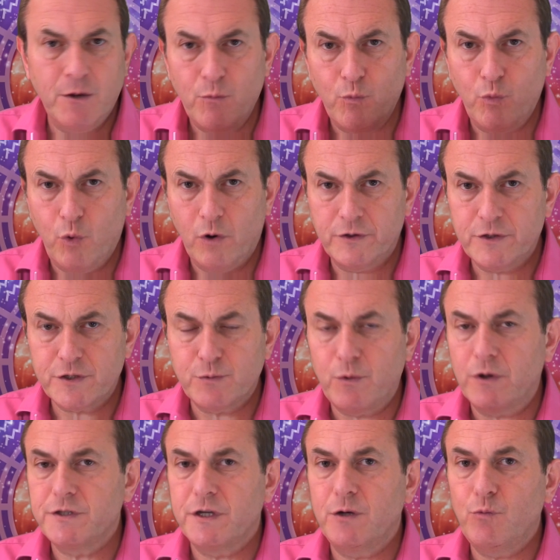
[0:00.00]
It wants
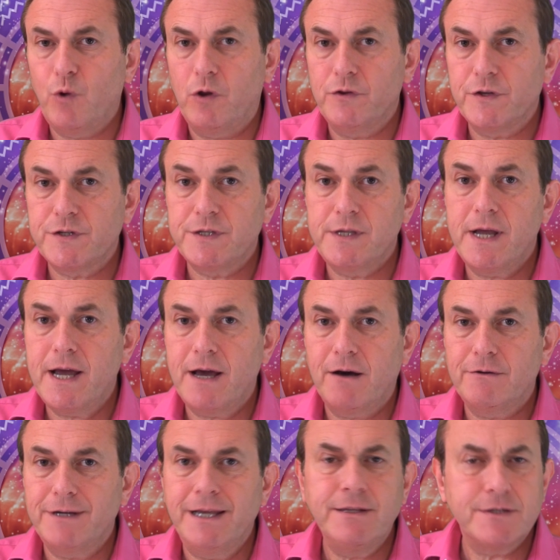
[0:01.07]
what it wants
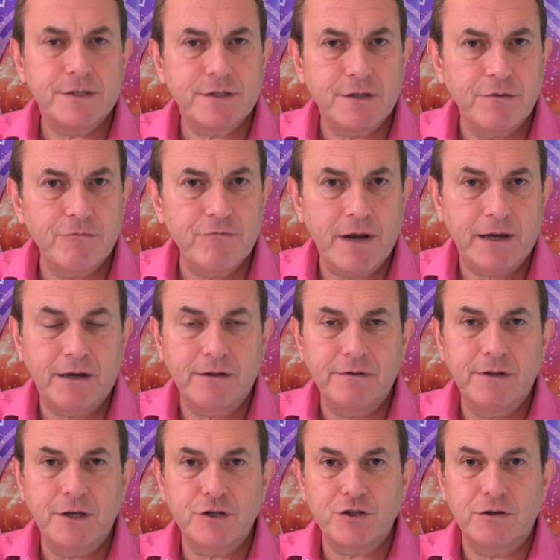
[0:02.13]
now, instant
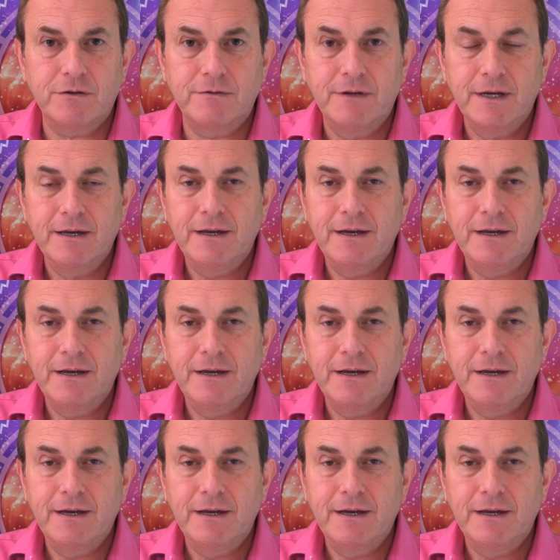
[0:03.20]
recognition,